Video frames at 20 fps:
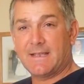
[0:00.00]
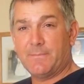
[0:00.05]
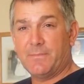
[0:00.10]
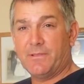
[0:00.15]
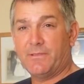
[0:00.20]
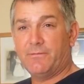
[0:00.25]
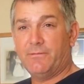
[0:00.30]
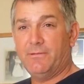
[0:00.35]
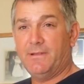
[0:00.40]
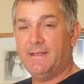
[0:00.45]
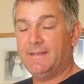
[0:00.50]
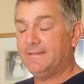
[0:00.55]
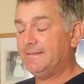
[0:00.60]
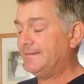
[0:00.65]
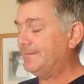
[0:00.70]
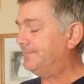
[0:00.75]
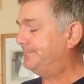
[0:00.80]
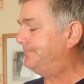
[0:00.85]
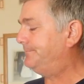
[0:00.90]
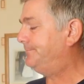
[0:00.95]
coming through
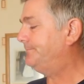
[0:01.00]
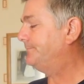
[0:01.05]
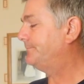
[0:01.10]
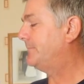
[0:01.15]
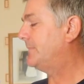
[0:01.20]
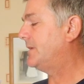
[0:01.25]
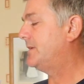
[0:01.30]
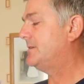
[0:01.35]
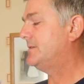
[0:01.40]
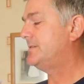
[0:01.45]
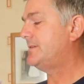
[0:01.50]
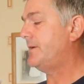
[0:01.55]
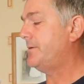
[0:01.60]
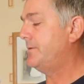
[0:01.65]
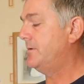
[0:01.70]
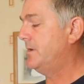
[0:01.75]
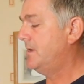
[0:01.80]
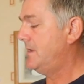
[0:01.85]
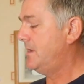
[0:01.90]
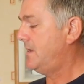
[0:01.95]
this.
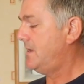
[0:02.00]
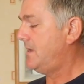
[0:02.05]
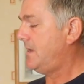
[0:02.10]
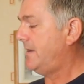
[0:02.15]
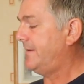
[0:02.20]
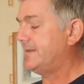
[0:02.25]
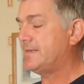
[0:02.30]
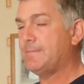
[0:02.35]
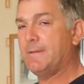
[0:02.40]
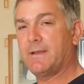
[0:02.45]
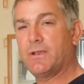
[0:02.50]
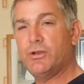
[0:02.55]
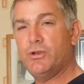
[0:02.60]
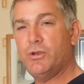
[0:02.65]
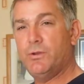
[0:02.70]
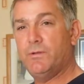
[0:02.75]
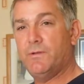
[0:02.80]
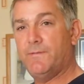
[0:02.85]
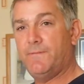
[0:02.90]
So I had to make a new